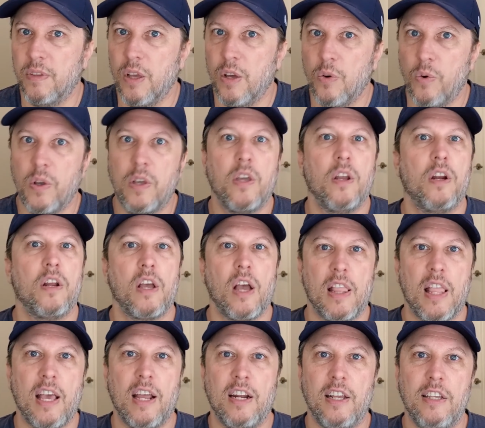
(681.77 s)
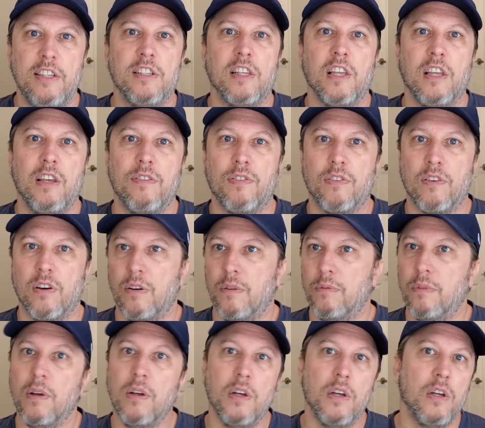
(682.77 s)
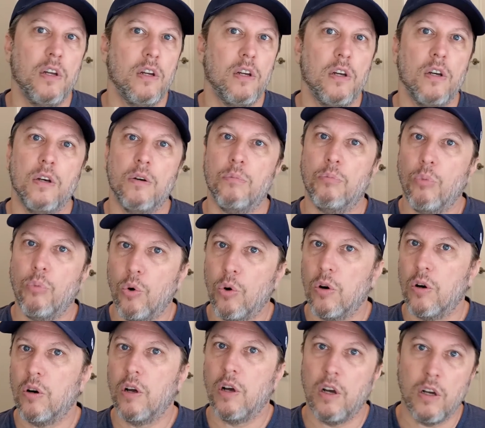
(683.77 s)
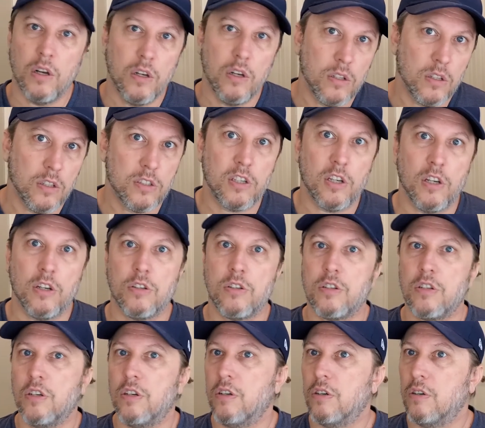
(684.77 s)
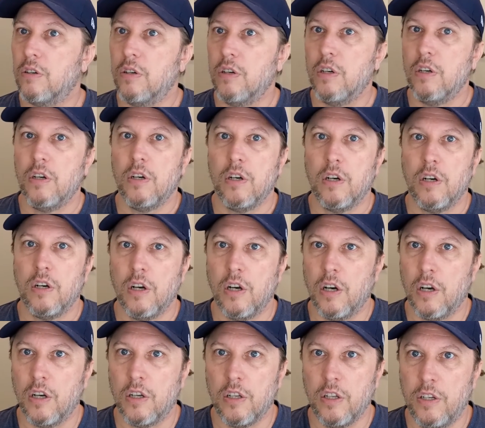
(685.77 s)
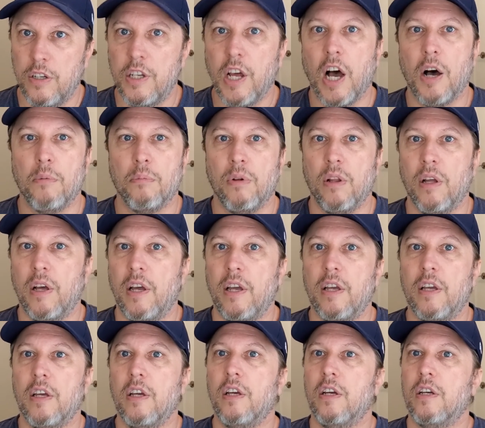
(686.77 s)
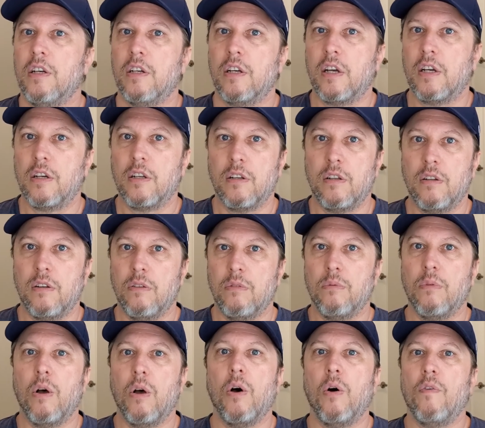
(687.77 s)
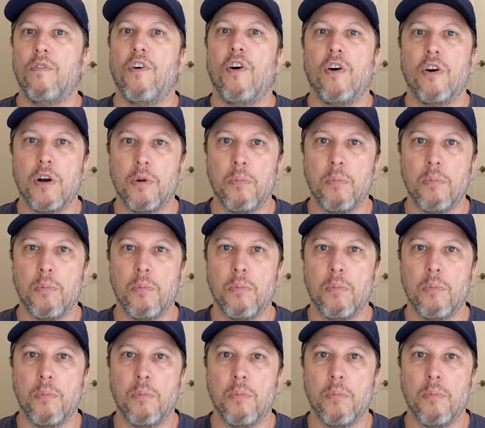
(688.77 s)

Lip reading: We could have got that easily from Mora, Lo Celso, and Domblé, far and